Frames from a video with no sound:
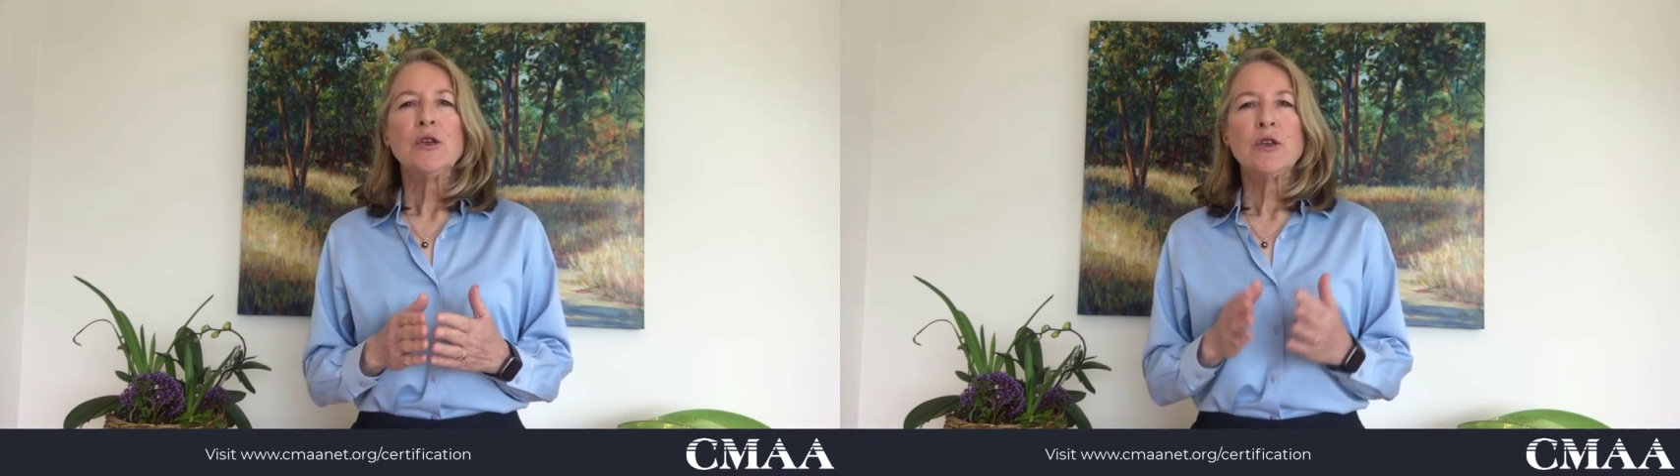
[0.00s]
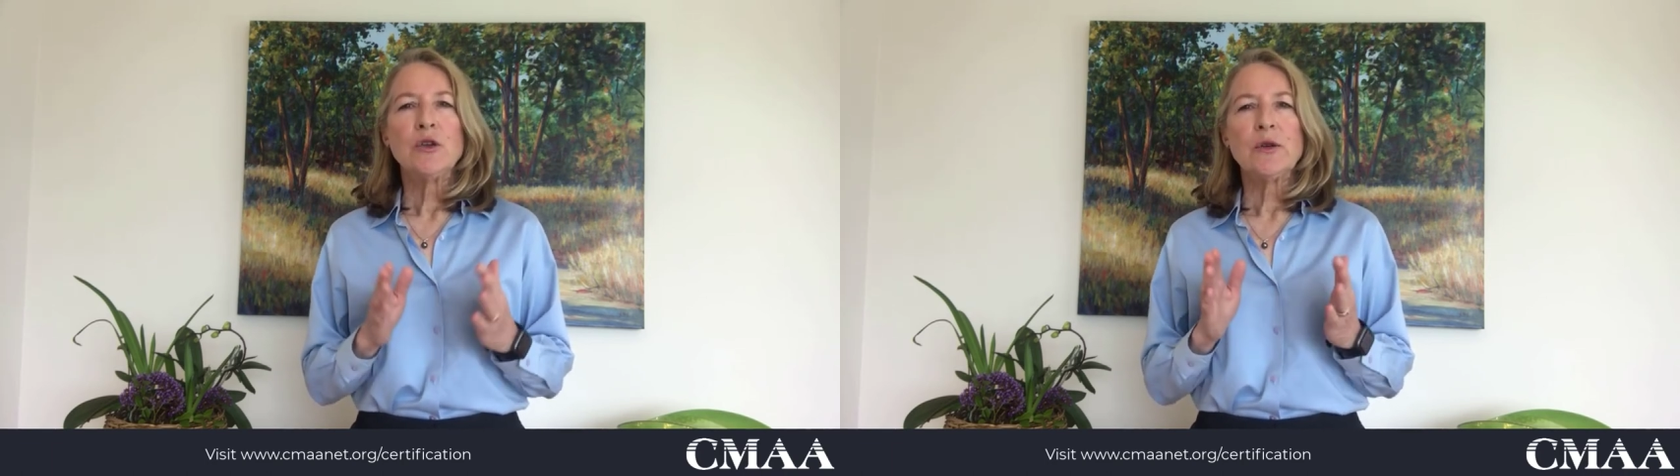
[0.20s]

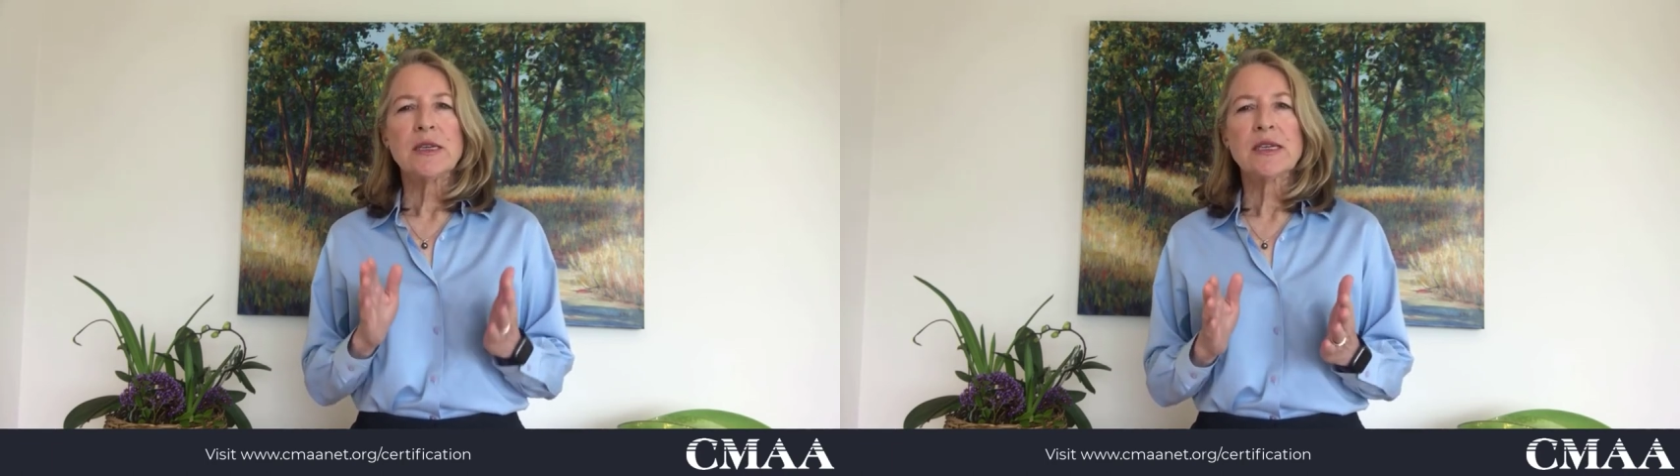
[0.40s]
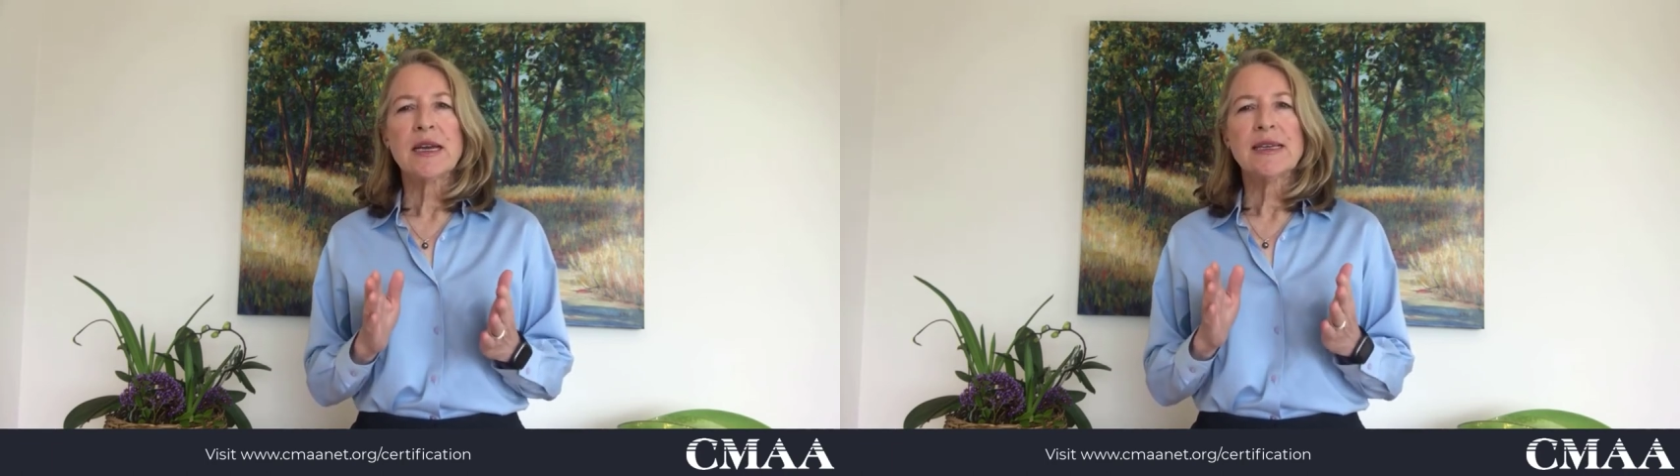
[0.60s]
to
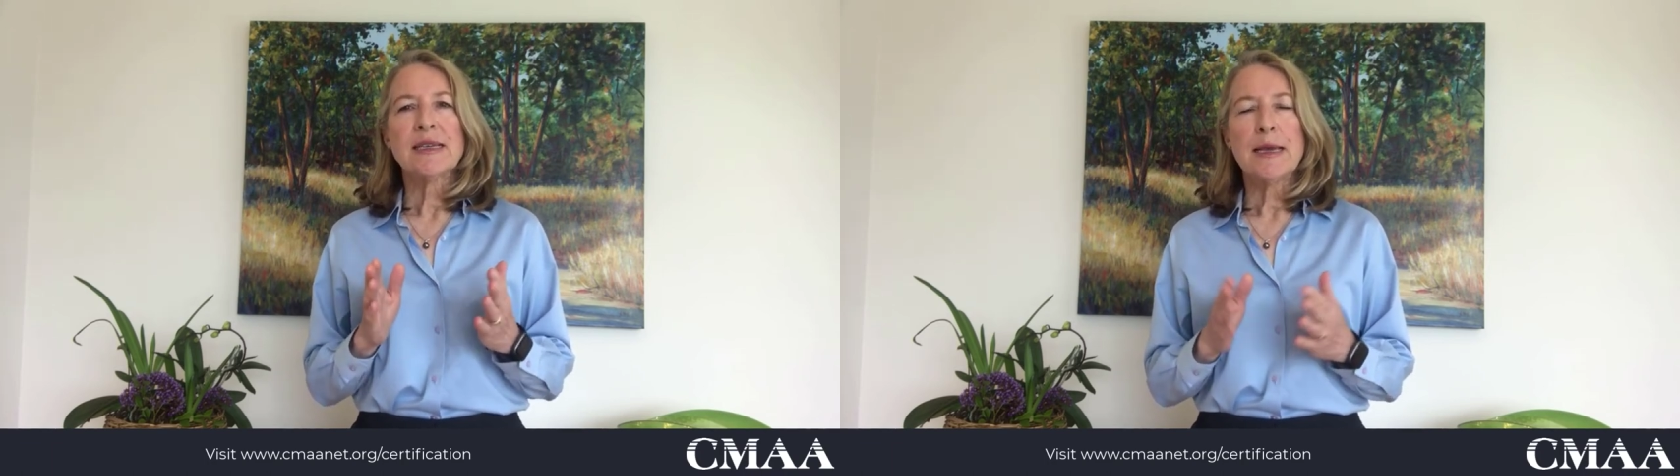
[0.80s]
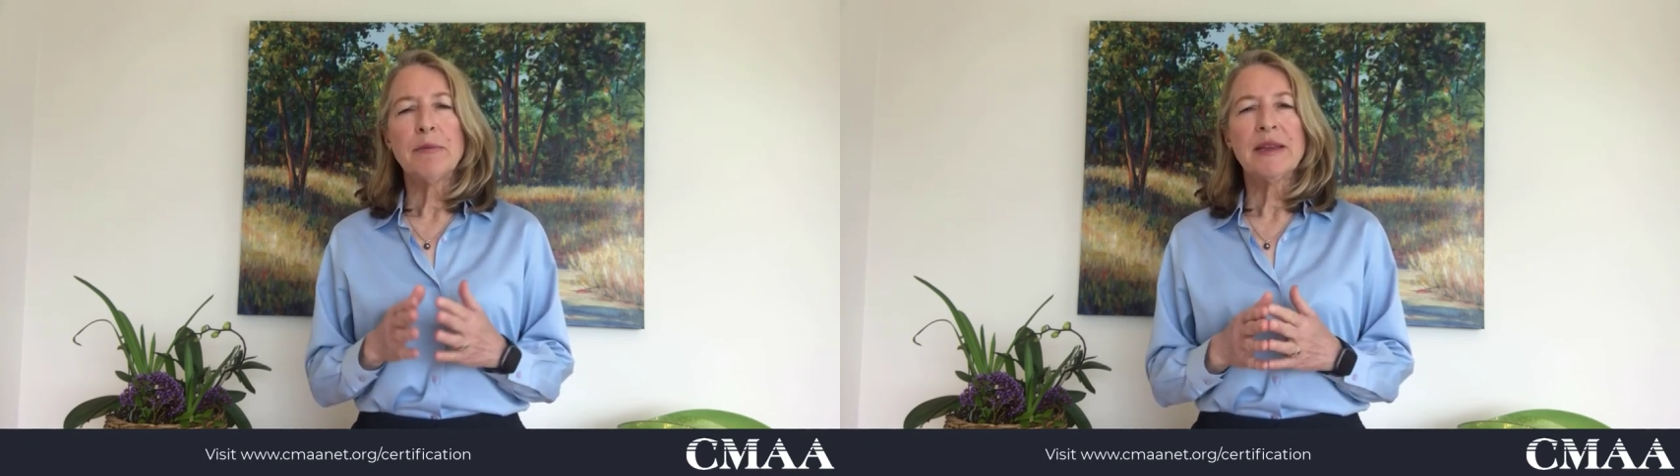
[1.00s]
discuss
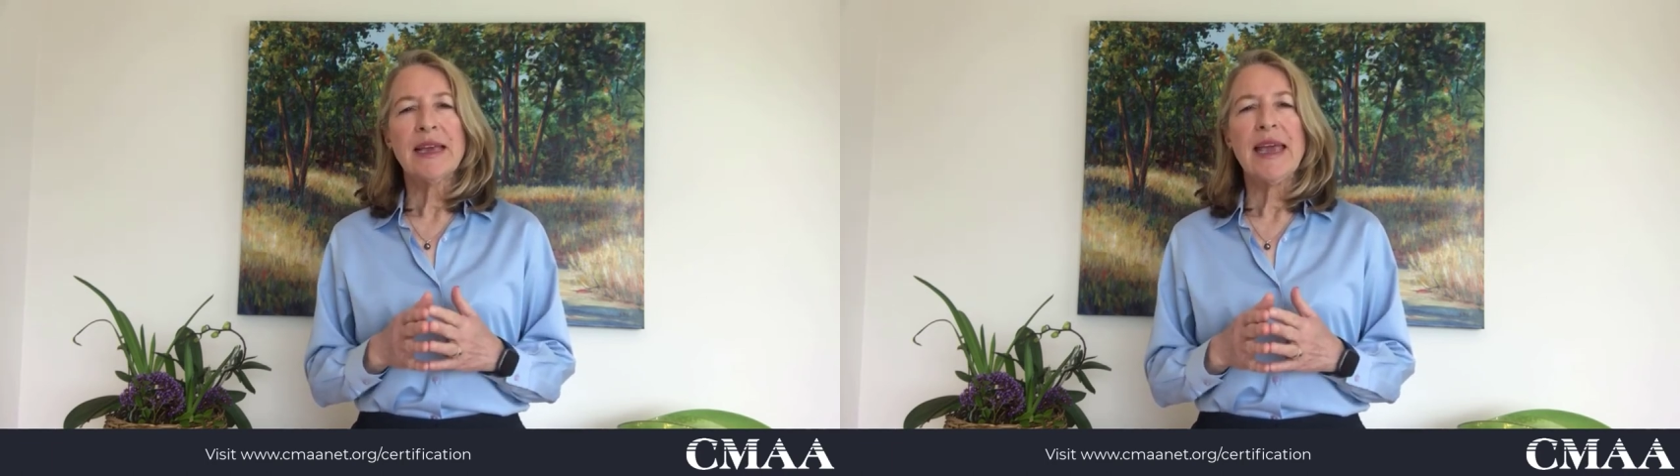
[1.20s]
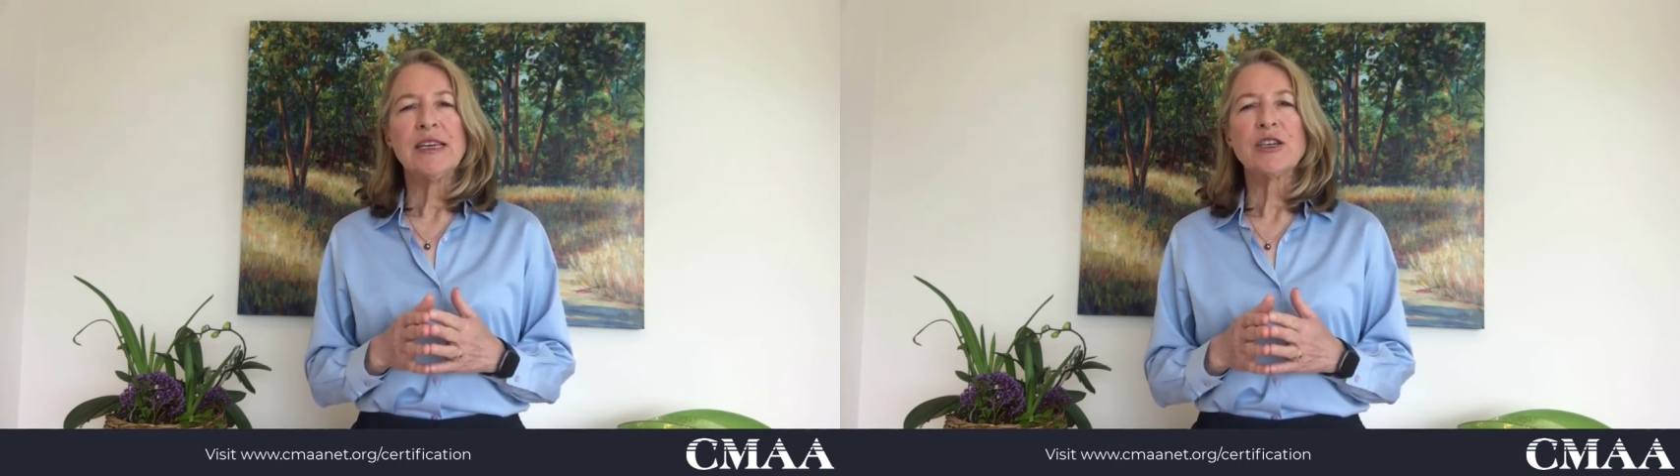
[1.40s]

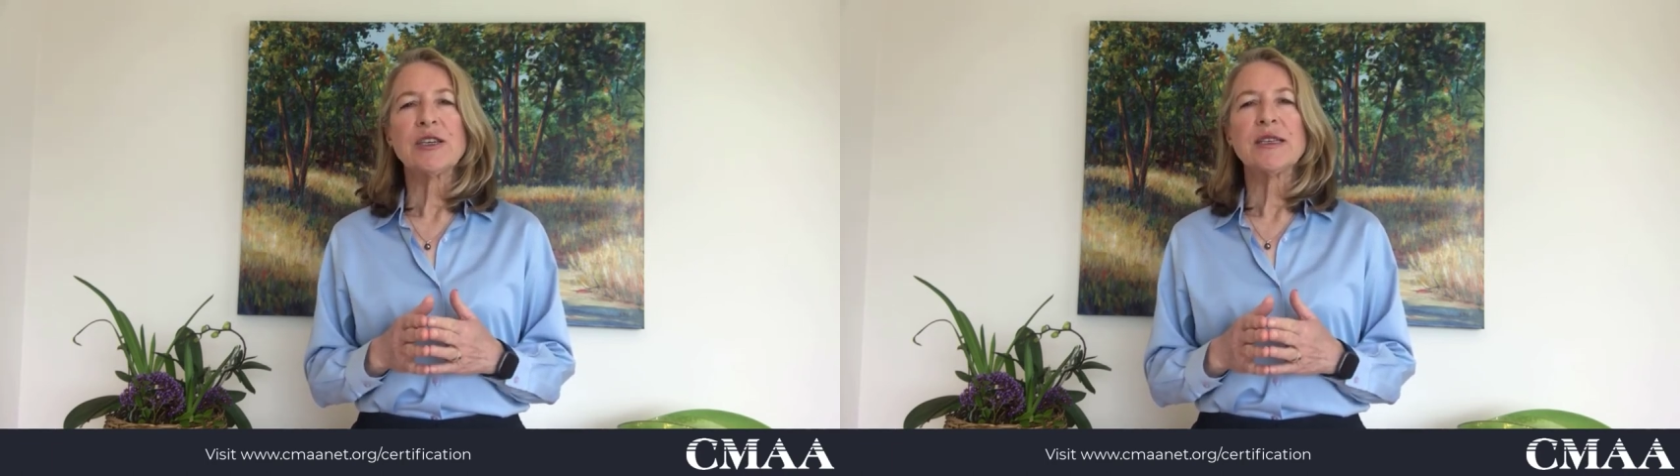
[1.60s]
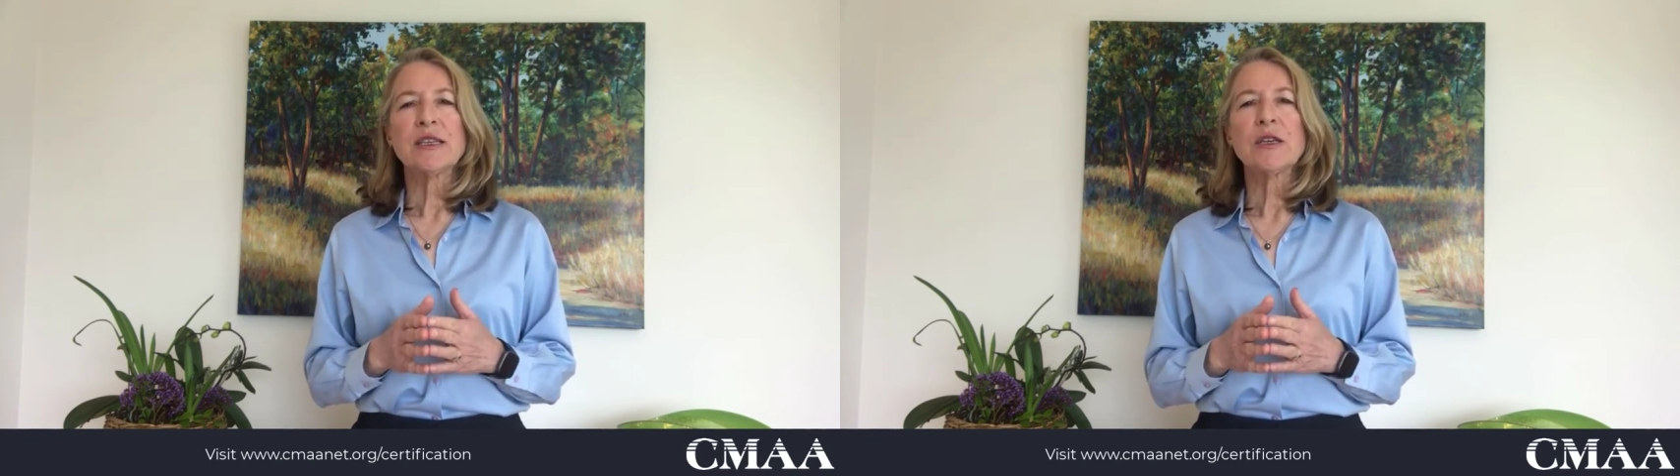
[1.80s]

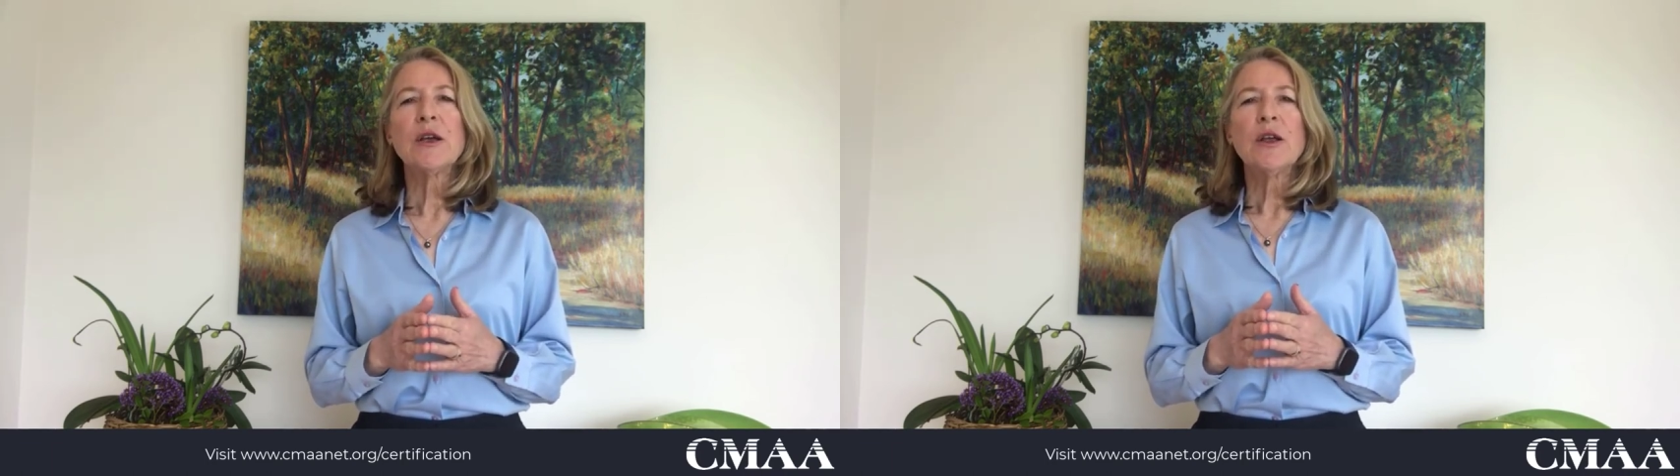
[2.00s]
implications